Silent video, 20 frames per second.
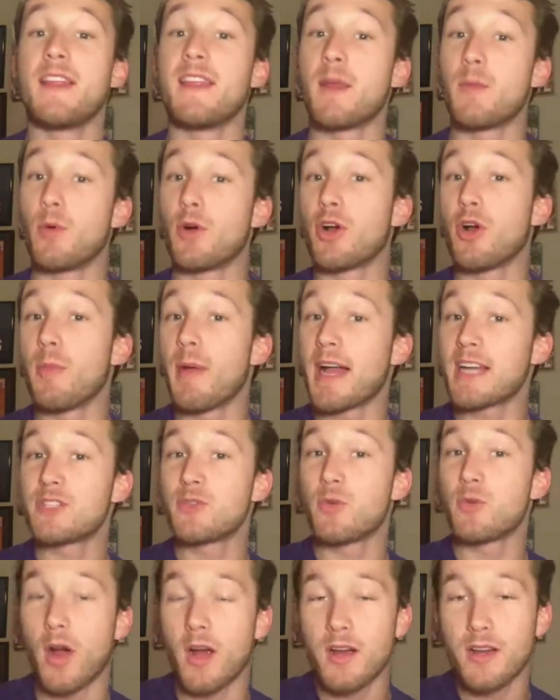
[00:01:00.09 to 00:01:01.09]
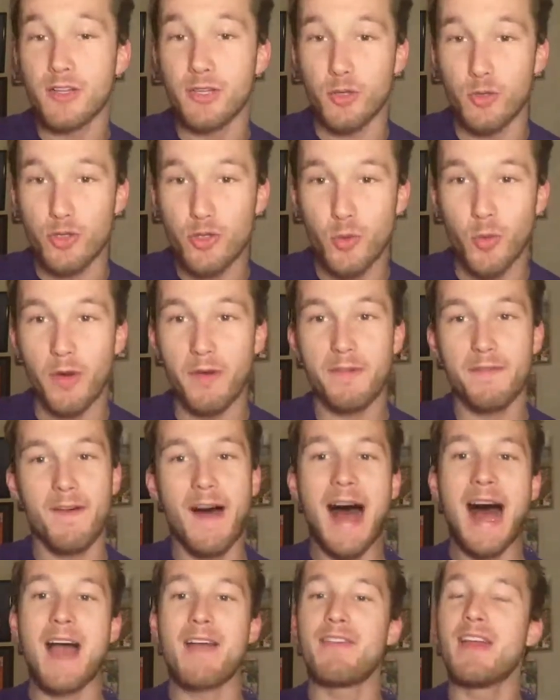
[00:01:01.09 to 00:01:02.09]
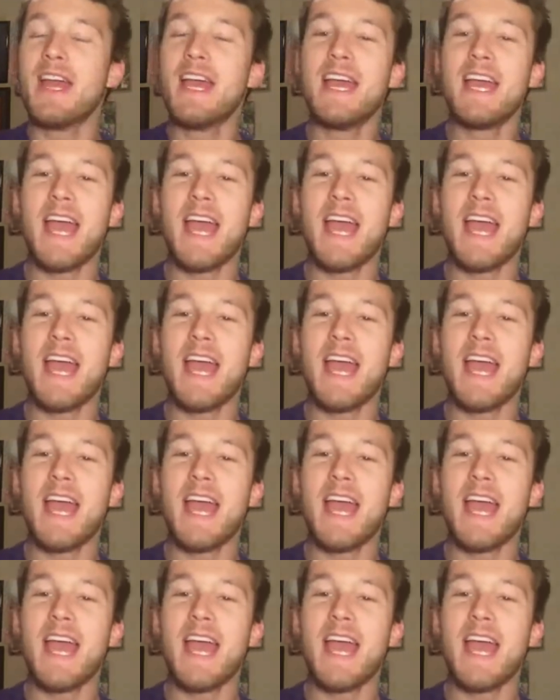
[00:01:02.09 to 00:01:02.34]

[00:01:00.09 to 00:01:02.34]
and then we'll go back to our usual five.